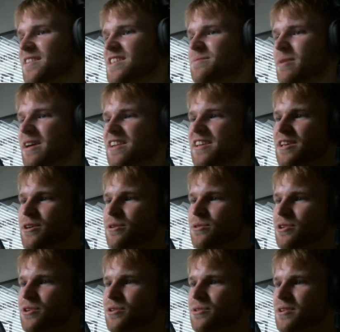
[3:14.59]
Is he about to
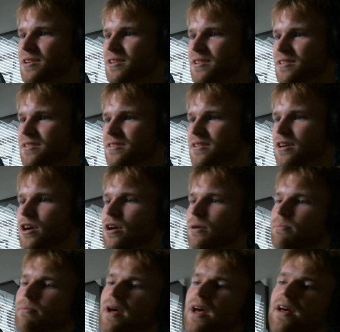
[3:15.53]
kill dude? Oh
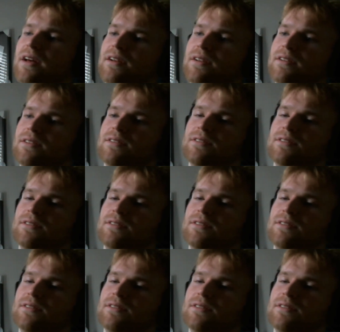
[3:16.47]
no!